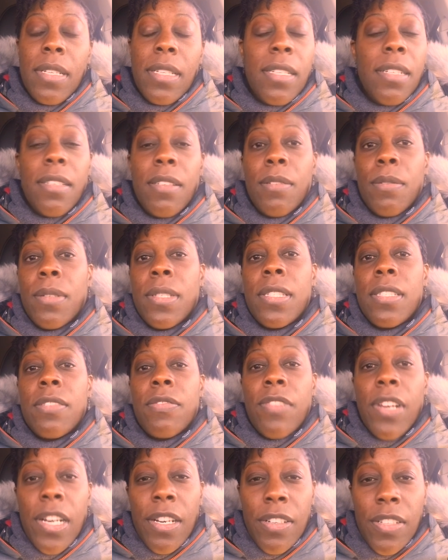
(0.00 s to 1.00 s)
it was
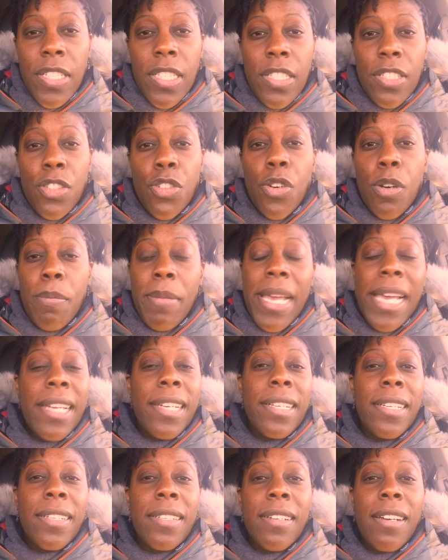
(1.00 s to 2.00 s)
very
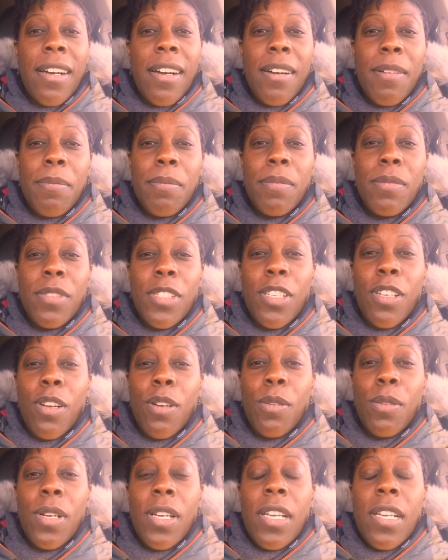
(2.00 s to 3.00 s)
traumatic, um, you
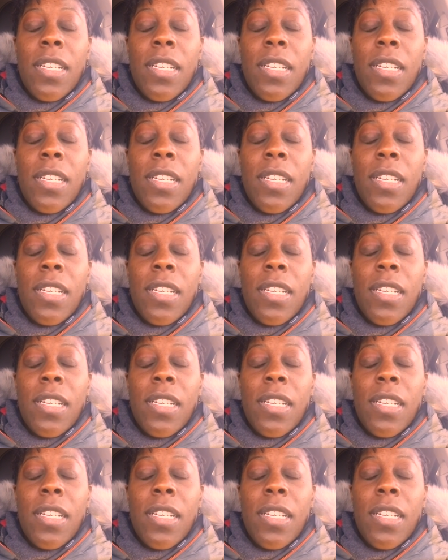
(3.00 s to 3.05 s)
know,